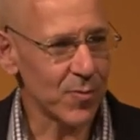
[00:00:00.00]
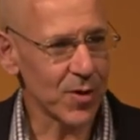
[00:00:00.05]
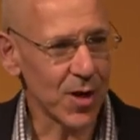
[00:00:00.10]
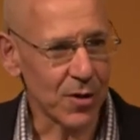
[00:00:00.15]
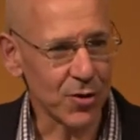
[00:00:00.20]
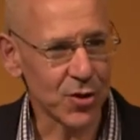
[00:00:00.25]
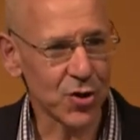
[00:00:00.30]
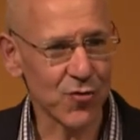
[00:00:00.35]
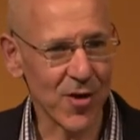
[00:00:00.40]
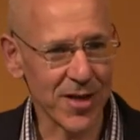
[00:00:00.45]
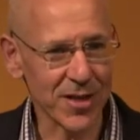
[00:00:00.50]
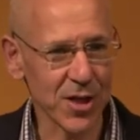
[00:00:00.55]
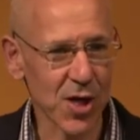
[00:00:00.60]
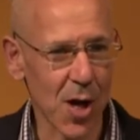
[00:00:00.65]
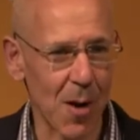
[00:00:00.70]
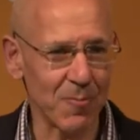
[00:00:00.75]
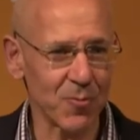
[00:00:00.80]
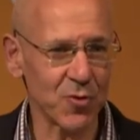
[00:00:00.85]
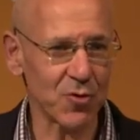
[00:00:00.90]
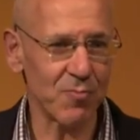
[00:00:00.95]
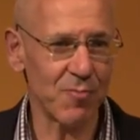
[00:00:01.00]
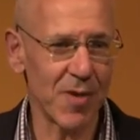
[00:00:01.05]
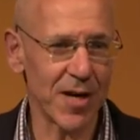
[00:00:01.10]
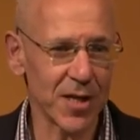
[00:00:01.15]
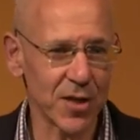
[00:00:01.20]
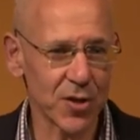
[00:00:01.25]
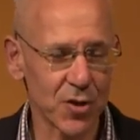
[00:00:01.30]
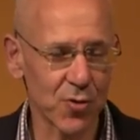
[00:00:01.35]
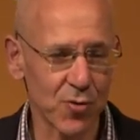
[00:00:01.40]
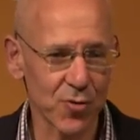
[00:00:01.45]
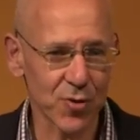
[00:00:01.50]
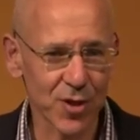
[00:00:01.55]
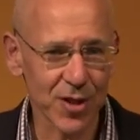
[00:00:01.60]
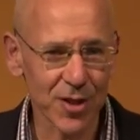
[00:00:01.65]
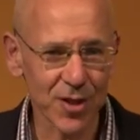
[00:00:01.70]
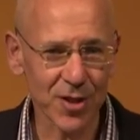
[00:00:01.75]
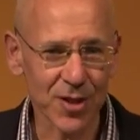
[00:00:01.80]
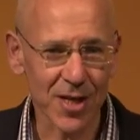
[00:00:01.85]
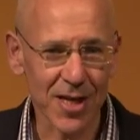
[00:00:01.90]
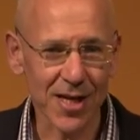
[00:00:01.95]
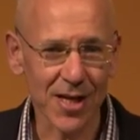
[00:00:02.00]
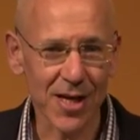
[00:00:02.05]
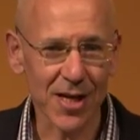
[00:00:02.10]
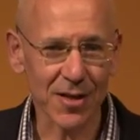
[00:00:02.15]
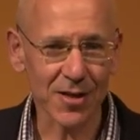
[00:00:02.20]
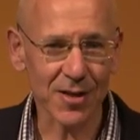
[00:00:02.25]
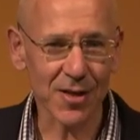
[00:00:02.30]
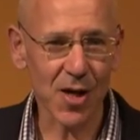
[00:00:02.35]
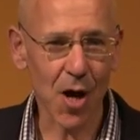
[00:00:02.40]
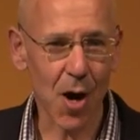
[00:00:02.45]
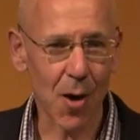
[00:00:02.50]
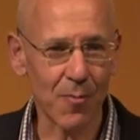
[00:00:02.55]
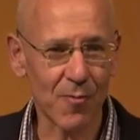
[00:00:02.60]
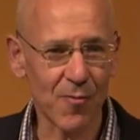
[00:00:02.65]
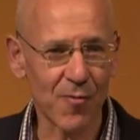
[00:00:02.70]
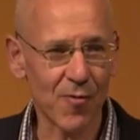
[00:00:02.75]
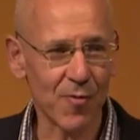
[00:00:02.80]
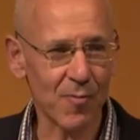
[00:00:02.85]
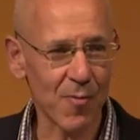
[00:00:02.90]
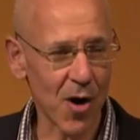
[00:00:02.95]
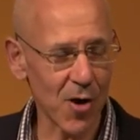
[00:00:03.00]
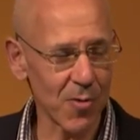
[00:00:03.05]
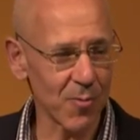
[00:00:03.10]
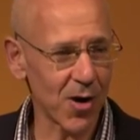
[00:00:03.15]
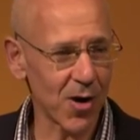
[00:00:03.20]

you know, stress comes from many sources. It can come from home